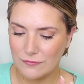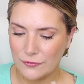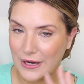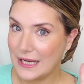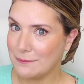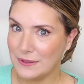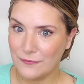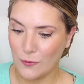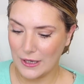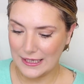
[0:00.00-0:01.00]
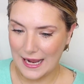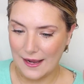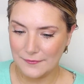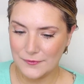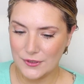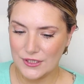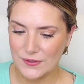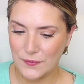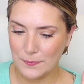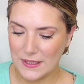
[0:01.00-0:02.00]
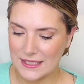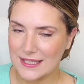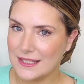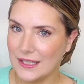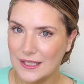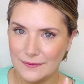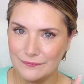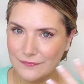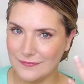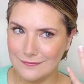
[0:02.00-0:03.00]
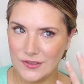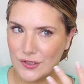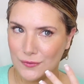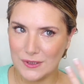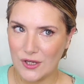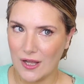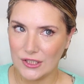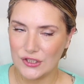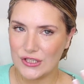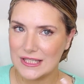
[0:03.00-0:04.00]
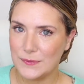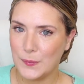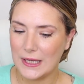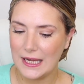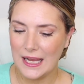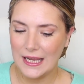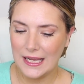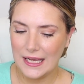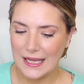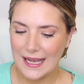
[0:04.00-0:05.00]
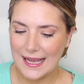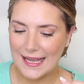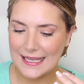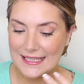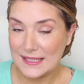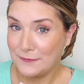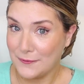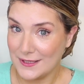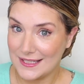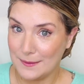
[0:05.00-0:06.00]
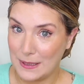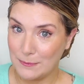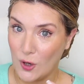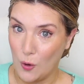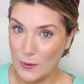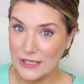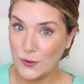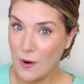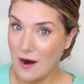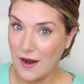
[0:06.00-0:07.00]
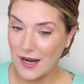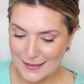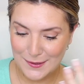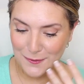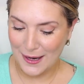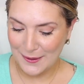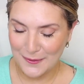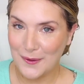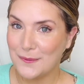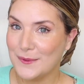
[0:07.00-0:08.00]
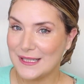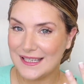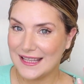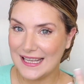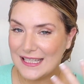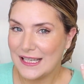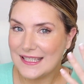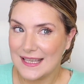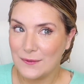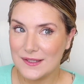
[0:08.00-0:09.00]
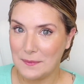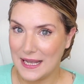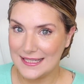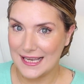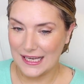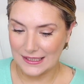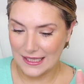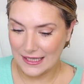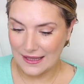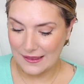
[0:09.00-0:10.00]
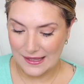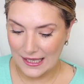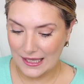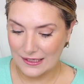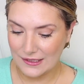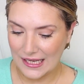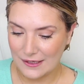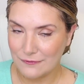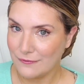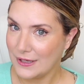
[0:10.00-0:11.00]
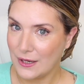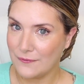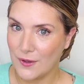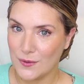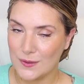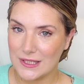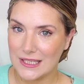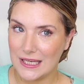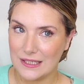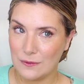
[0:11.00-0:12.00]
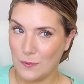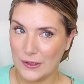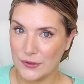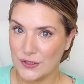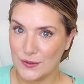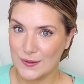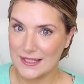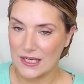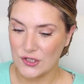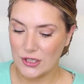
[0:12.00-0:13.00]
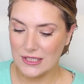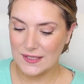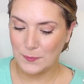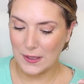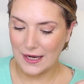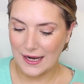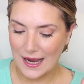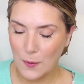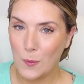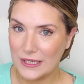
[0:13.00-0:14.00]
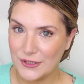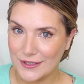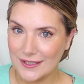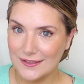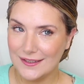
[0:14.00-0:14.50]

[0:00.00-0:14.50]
great before and afters from this dermatologist, but it's the first time I'm going to her, so I don't know what to think. It sounds amazing, like that they can get rid of those in 1 or 2 sessions, but I wonder,